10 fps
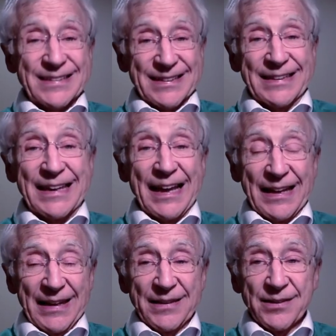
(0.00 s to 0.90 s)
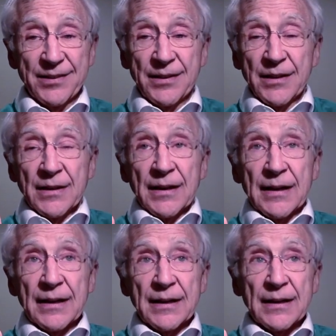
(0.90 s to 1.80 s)
to get it
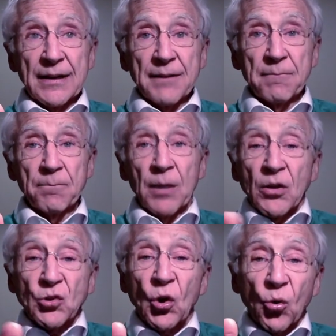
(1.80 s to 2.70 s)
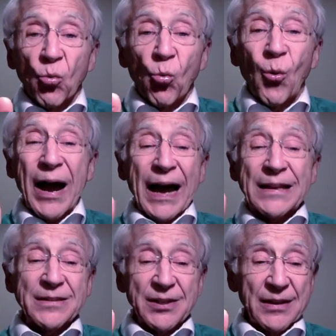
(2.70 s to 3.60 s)
um, don't
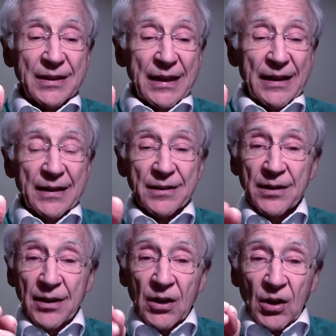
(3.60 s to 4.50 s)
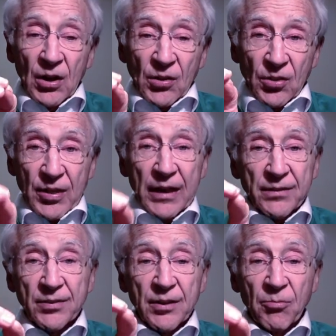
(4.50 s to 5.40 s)
want to get it
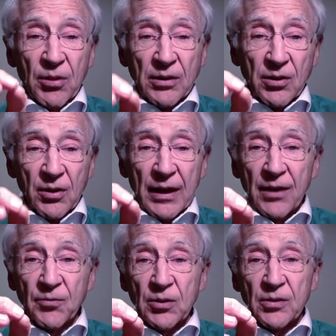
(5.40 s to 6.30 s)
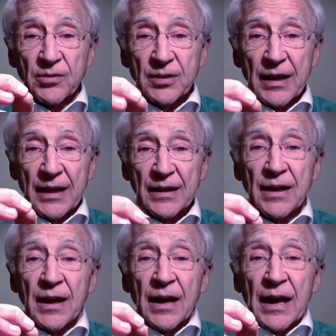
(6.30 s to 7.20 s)
that's something you'll have to decide
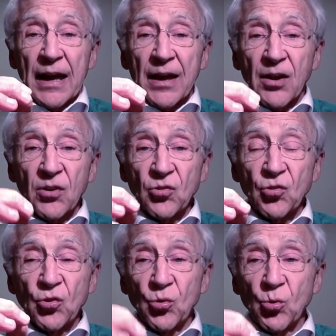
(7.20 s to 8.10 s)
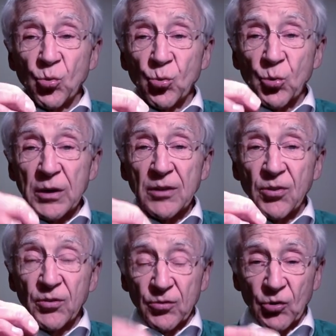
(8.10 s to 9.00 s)
as you read
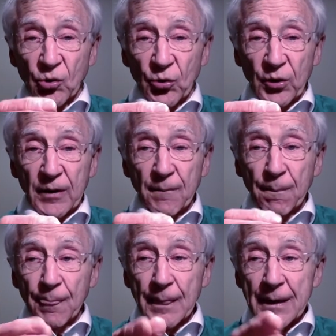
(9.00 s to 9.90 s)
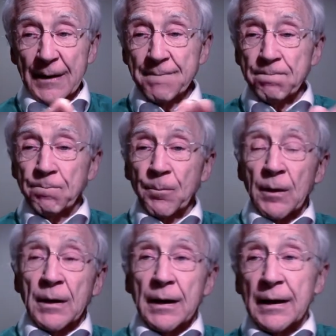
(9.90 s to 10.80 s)
the story okay
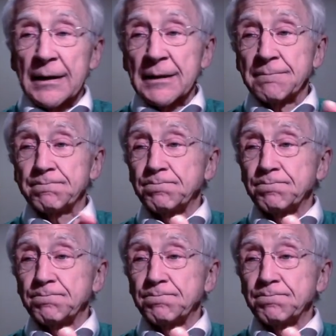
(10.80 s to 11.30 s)
um,